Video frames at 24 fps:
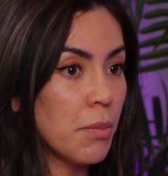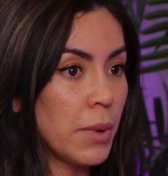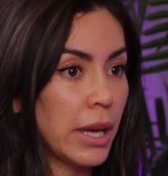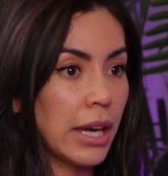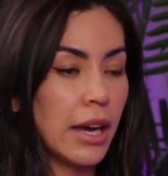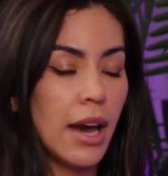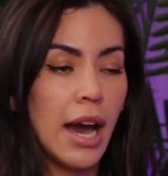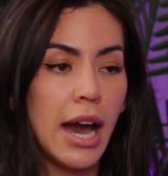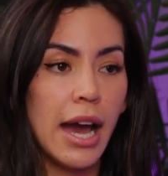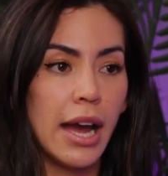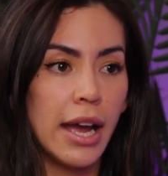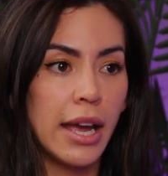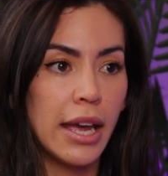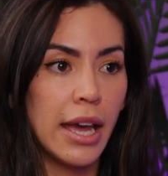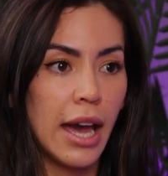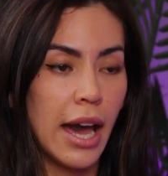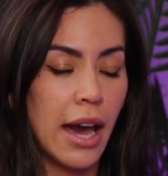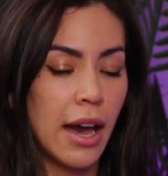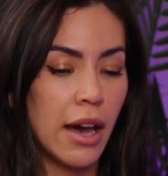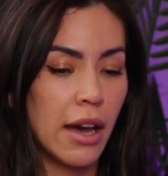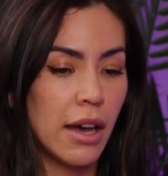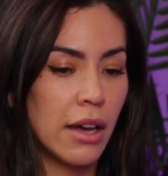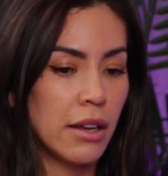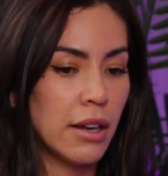Like
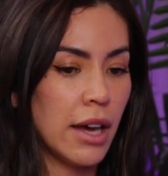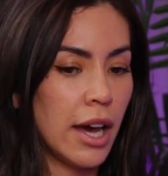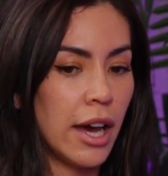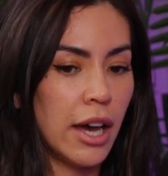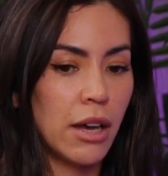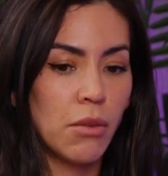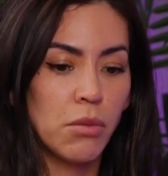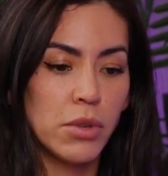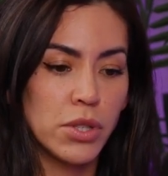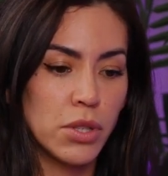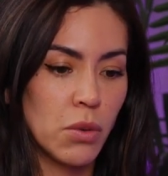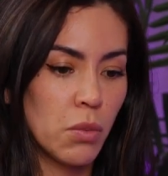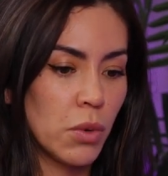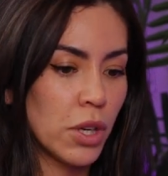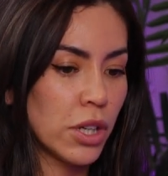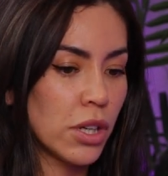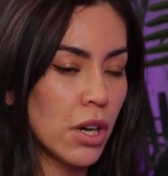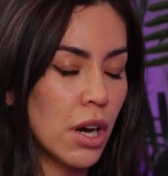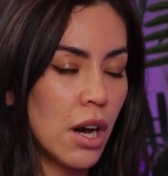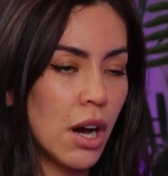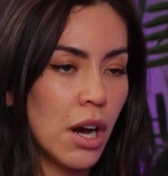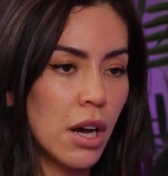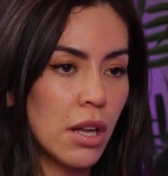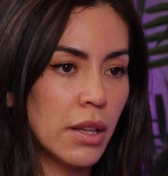I was a
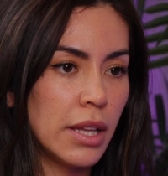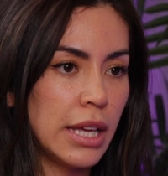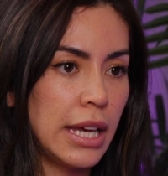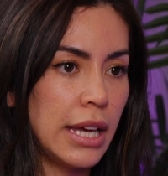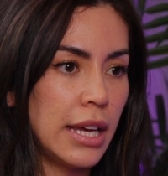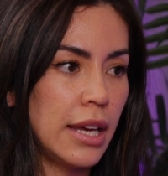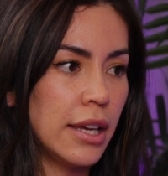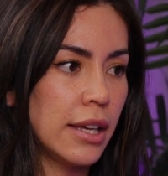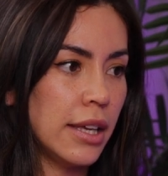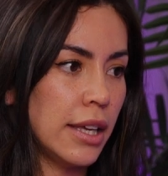workaholic.